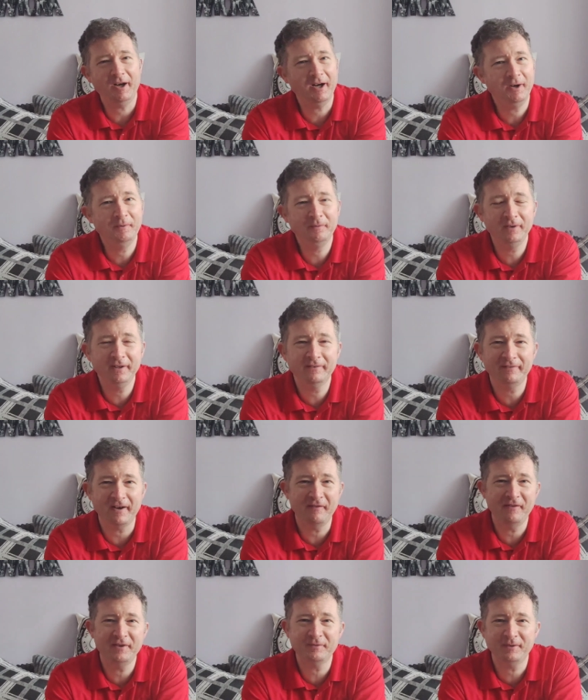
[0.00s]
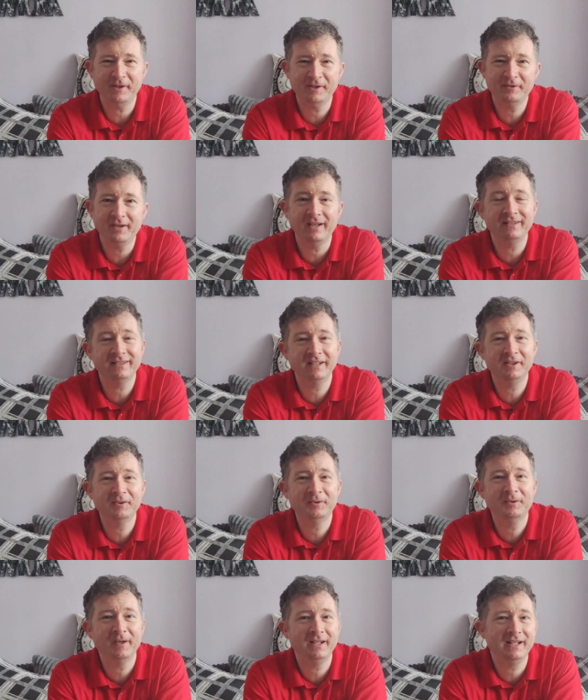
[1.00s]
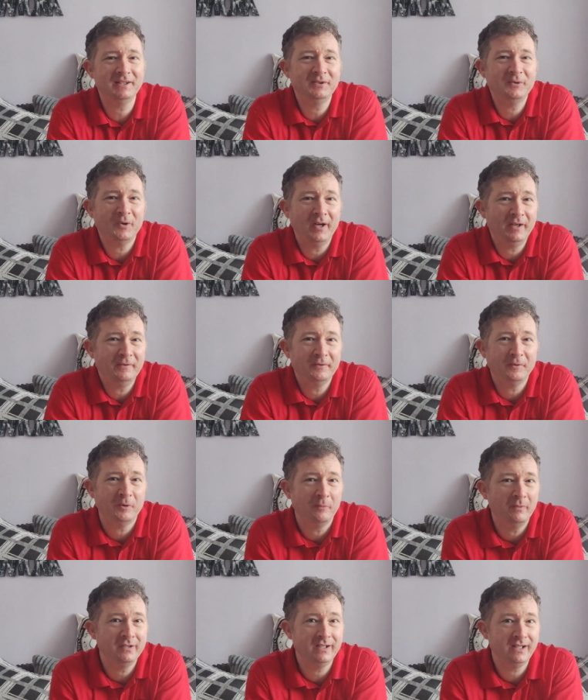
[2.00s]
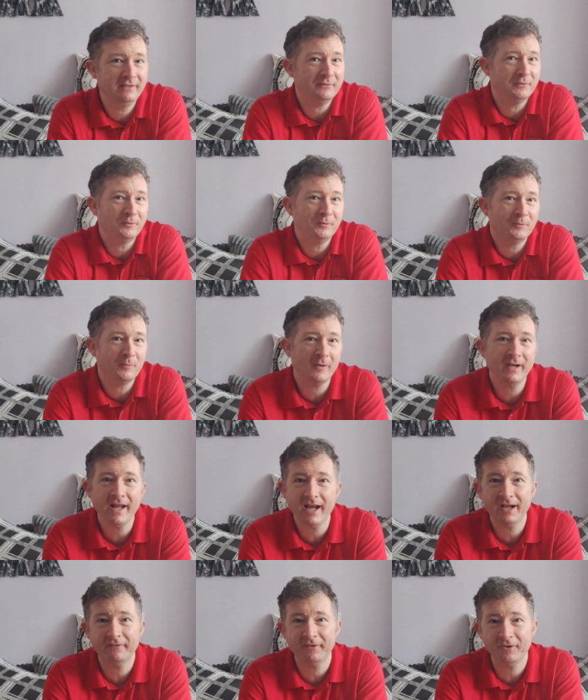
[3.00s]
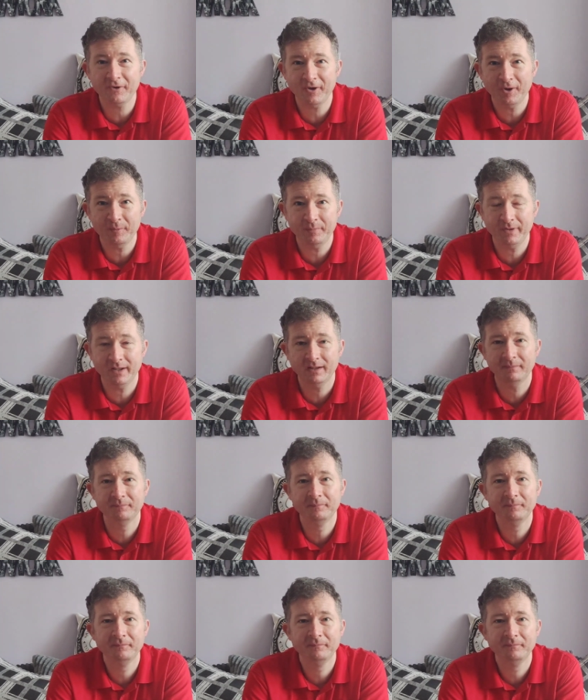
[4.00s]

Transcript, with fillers: Hopefully you found this one interesting, or at least quite informative, or one heck of an eye-opener.